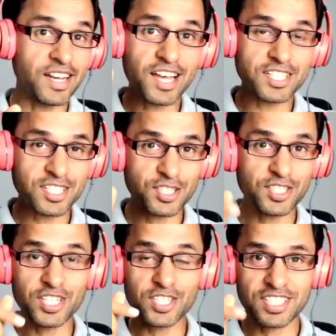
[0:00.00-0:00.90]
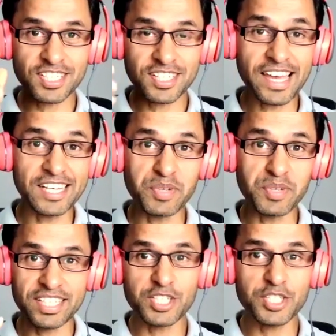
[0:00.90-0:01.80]
last sixth
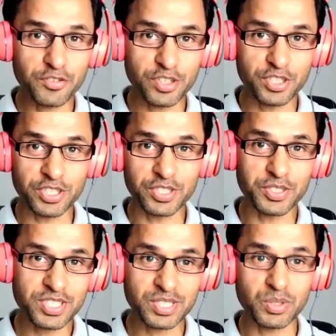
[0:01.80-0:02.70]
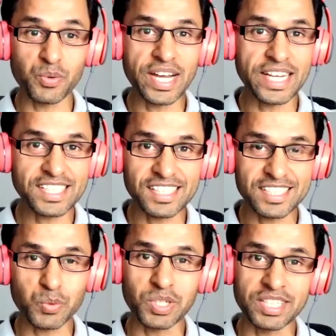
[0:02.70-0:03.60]
element that you have introduced, the
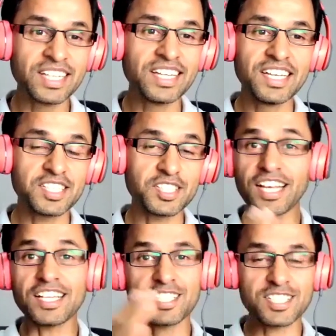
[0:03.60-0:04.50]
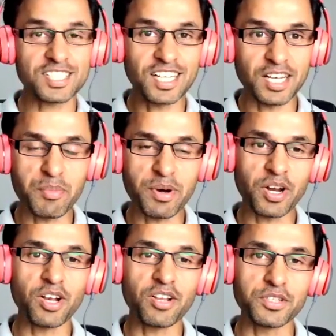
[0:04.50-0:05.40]
vitality one. So tell us
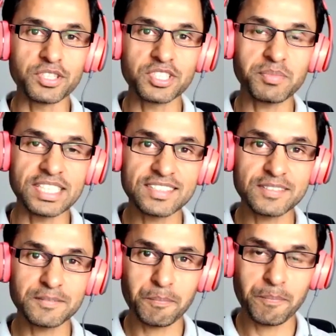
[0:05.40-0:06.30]
about all of those, please.